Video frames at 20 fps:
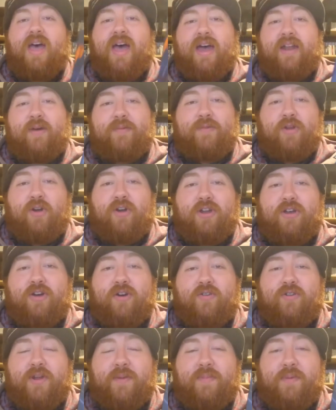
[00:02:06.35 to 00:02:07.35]
and I'm not going to
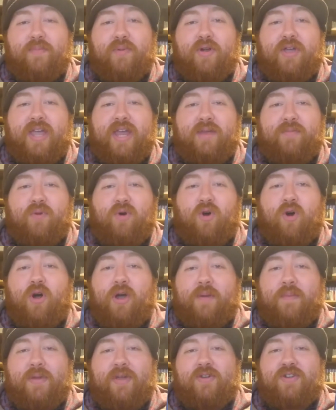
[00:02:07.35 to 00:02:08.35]
hold up the book anymore
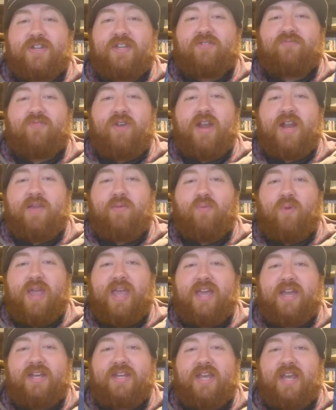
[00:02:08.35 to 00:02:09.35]
because it's really
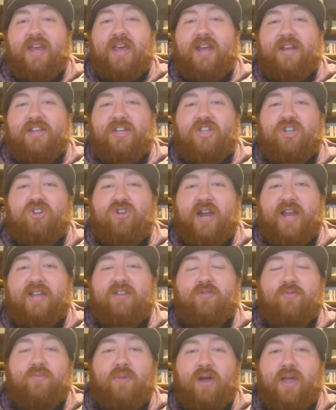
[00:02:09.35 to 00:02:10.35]
weird and
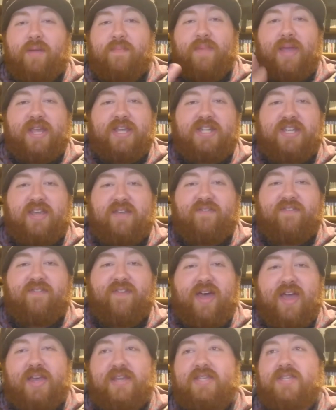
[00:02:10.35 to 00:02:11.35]
distracts from my amazing
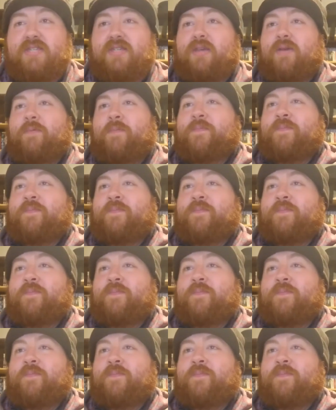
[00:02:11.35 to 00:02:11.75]
face.